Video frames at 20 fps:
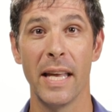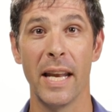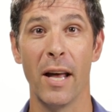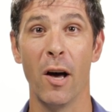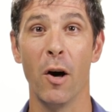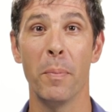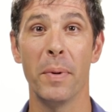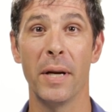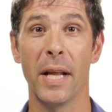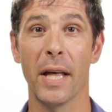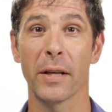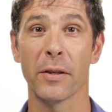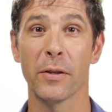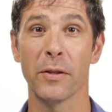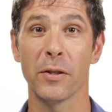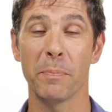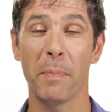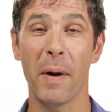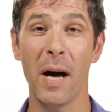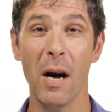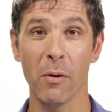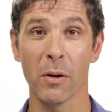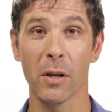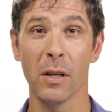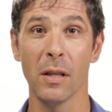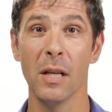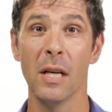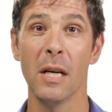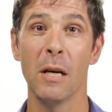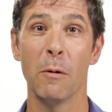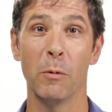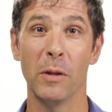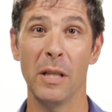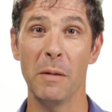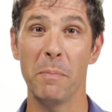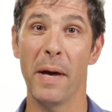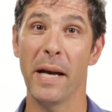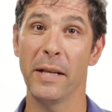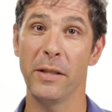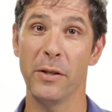and how a binocular's power will
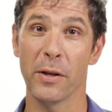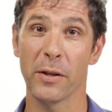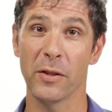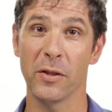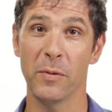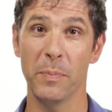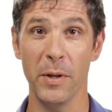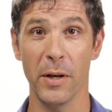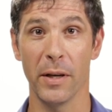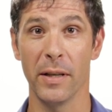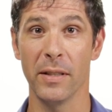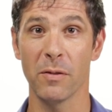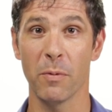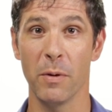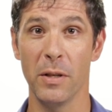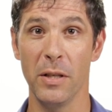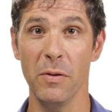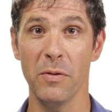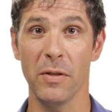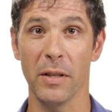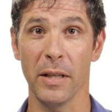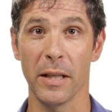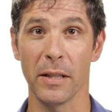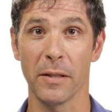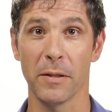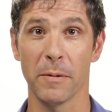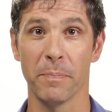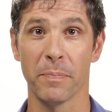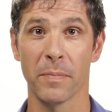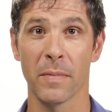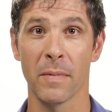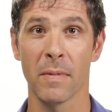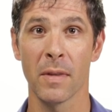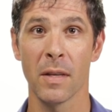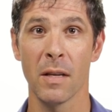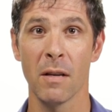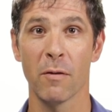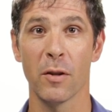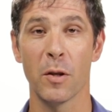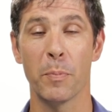impact your experience when using it.
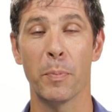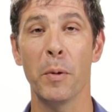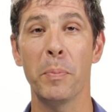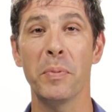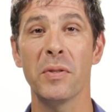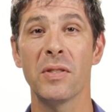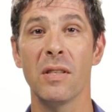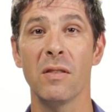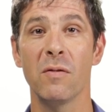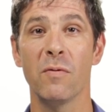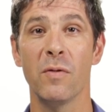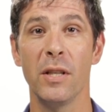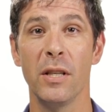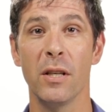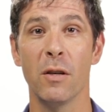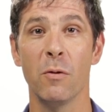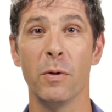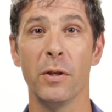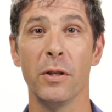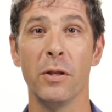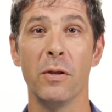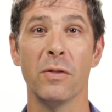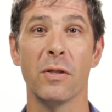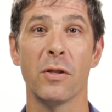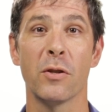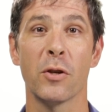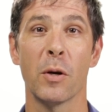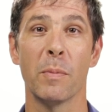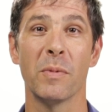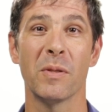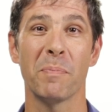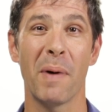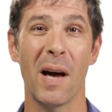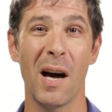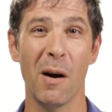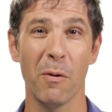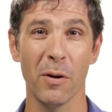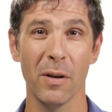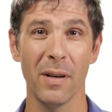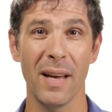For the purpose of this video, we'll use the terms
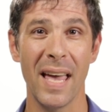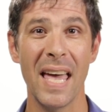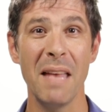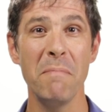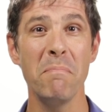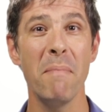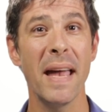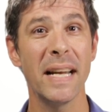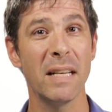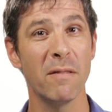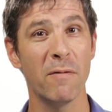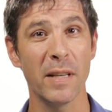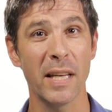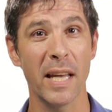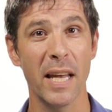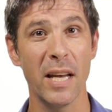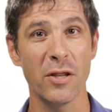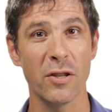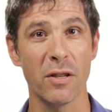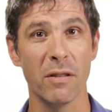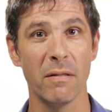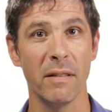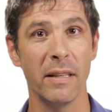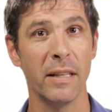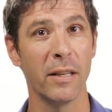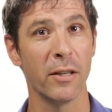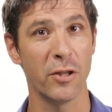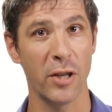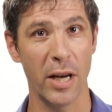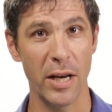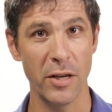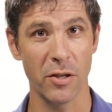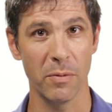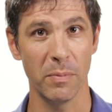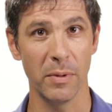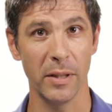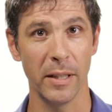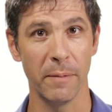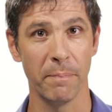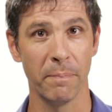power and magnification
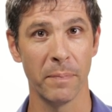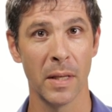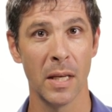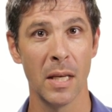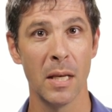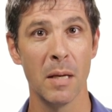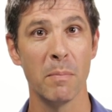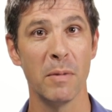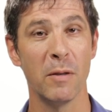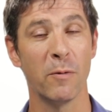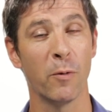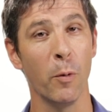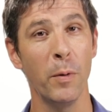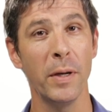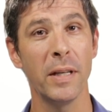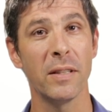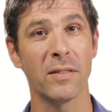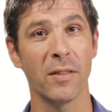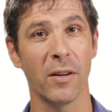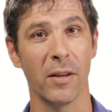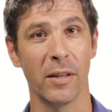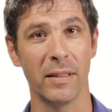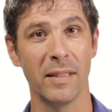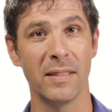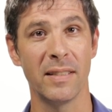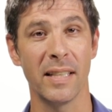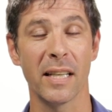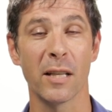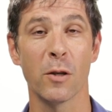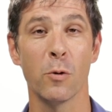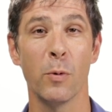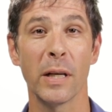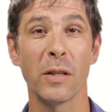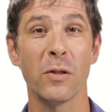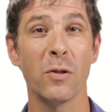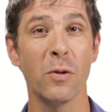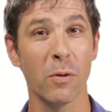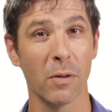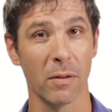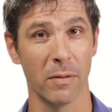interchangeably. Before we get started, let's take a
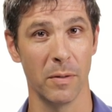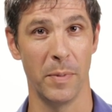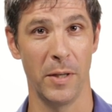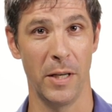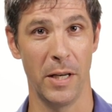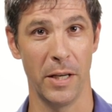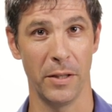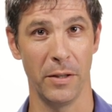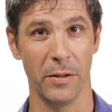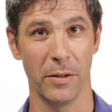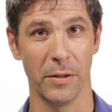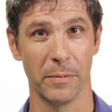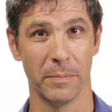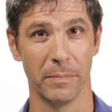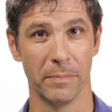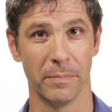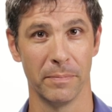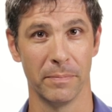quick tour of the binocular.